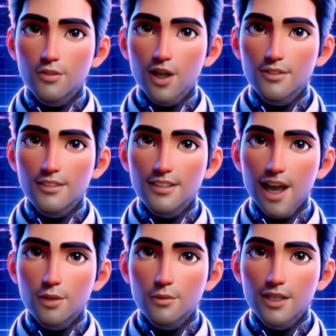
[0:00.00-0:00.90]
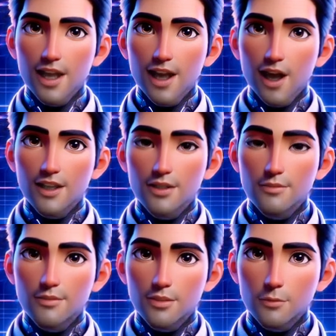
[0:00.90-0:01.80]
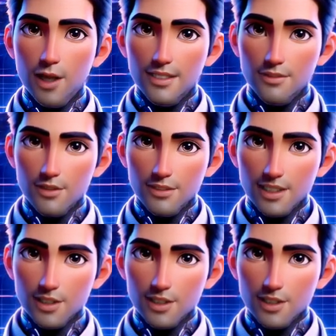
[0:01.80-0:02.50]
to the entire company with more detail.